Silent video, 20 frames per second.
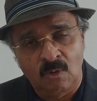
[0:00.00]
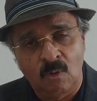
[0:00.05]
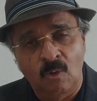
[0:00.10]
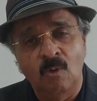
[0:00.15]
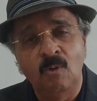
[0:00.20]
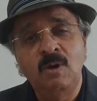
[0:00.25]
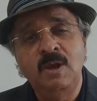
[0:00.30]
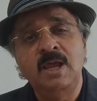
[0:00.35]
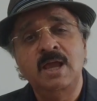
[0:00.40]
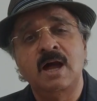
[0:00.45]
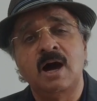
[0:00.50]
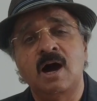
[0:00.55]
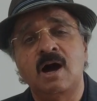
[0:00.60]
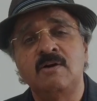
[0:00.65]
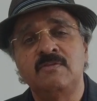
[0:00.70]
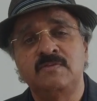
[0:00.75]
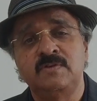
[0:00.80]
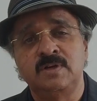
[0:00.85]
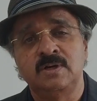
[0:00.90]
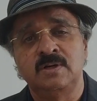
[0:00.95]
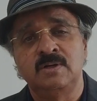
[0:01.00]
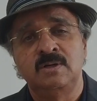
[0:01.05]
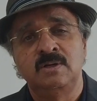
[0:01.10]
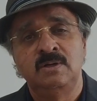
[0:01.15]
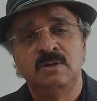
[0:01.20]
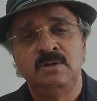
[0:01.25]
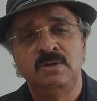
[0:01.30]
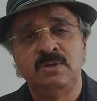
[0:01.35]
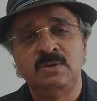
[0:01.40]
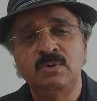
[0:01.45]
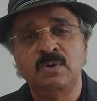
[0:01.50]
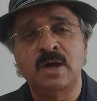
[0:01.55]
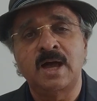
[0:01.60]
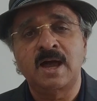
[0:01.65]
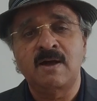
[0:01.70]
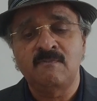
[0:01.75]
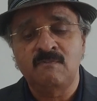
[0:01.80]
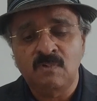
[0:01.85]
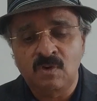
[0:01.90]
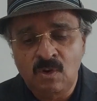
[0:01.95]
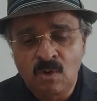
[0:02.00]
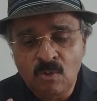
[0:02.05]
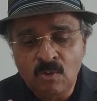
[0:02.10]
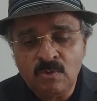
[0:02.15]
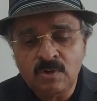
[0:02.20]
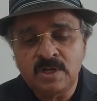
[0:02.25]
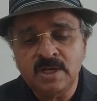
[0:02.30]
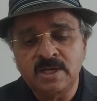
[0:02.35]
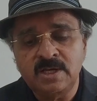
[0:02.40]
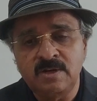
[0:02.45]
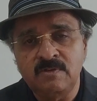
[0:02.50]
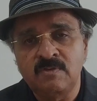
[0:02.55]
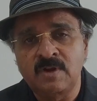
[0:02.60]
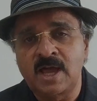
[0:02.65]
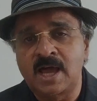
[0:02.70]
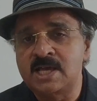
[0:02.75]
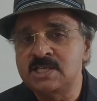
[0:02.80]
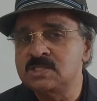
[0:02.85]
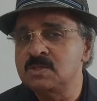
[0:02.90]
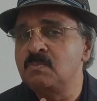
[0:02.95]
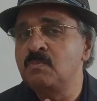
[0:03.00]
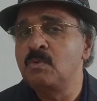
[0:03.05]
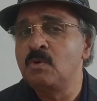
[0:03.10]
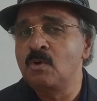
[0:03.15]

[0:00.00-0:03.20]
only after you have looked at it as a